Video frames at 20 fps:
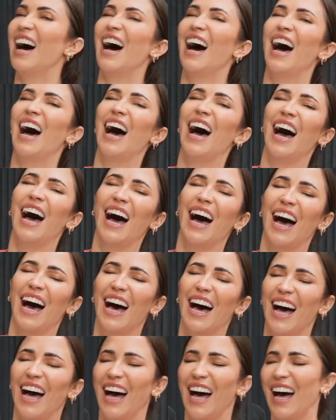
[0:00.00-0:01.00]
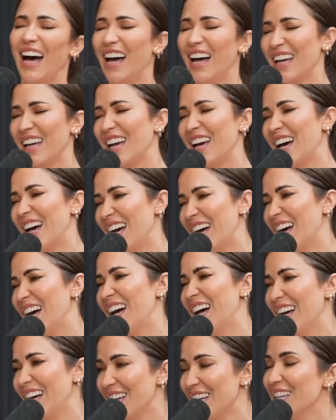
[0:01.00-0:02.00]
And it's like, no,
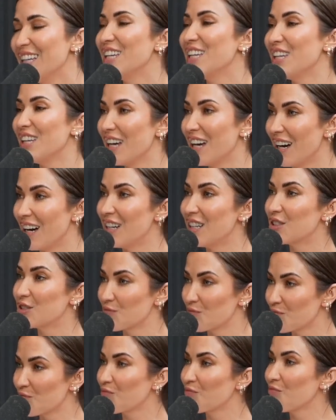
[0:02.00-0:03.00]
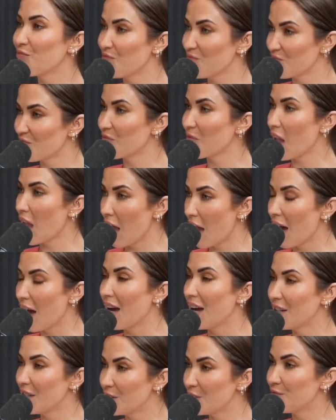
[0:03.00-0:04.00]
be turned off and
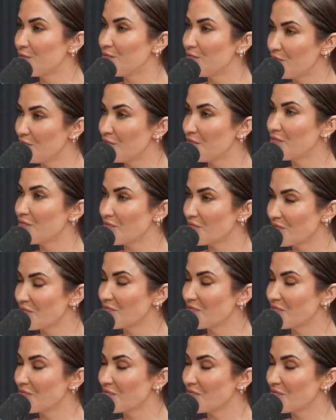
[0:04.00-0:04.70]
let someone know you're